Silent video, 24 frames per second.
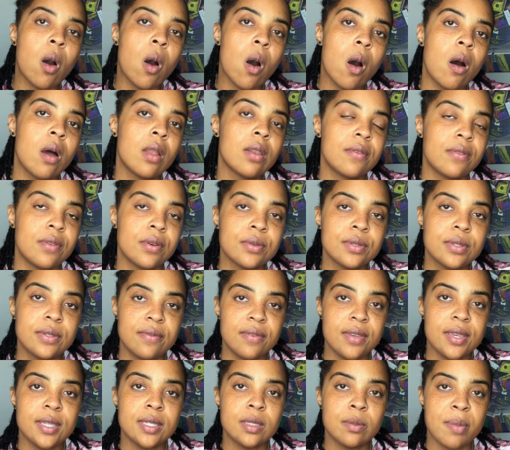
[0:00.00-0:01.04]
all of those
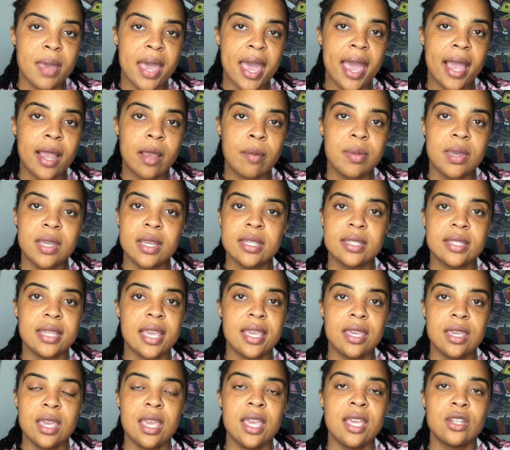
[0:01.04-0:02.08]
fees back because they
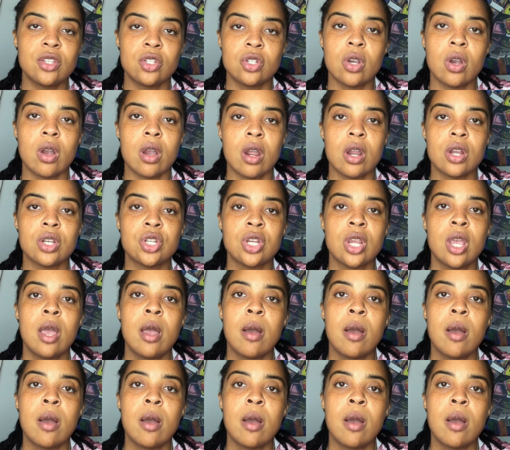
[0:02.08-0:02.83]
can't charge